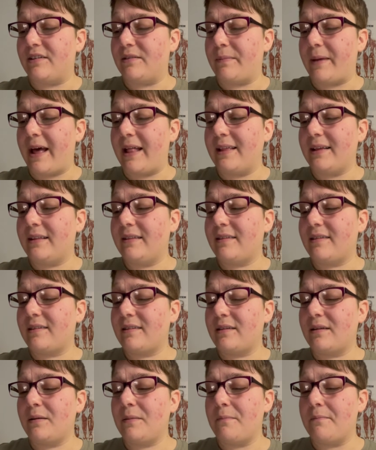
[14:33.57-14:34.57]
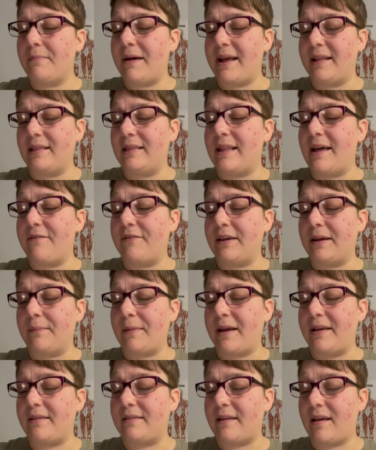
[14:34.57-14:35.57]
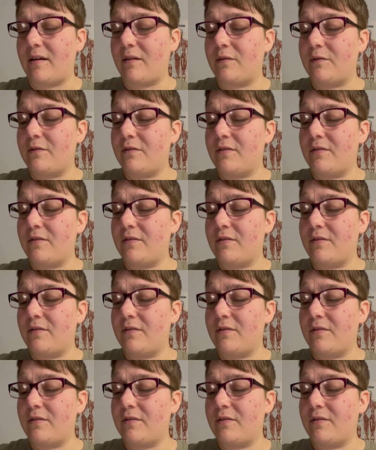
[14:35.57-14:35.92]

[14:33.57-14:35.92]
balance by loving myself.